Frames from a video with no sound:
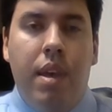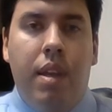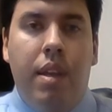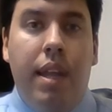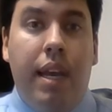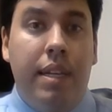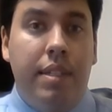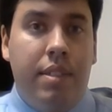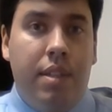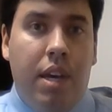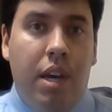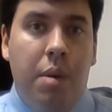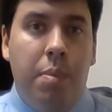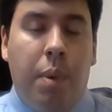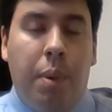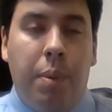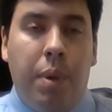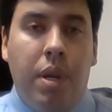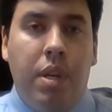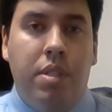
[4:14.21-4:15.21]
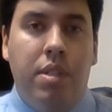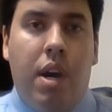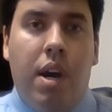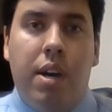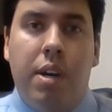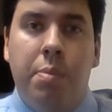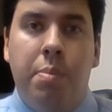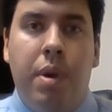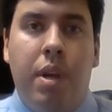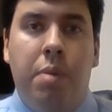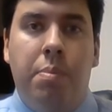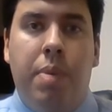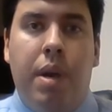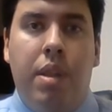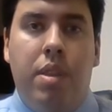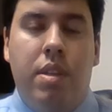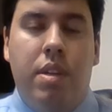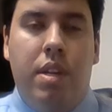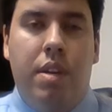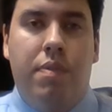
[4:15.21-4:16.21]
Next time, I'm going to talk a bit
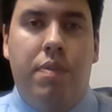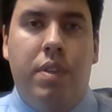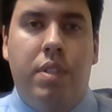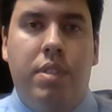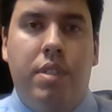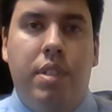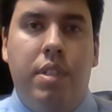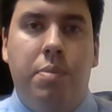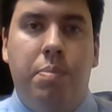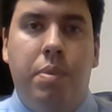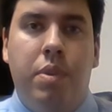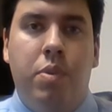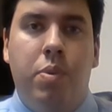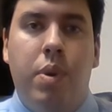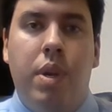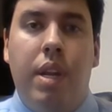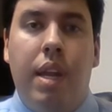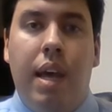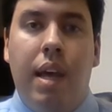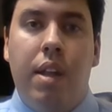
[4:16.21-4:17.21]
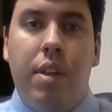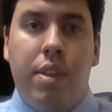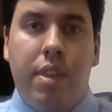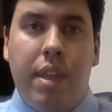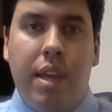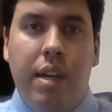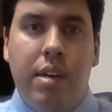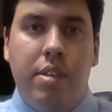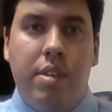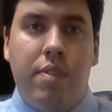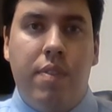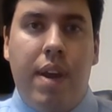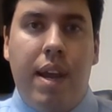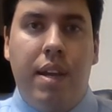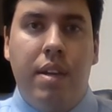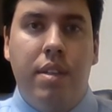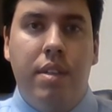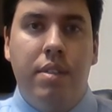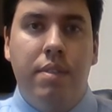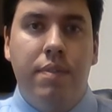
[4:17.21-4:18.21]
about the differences between healthcare
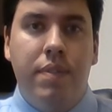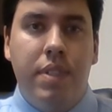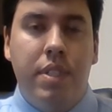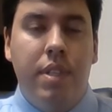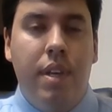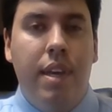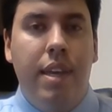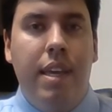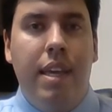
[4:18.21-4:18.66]
directives,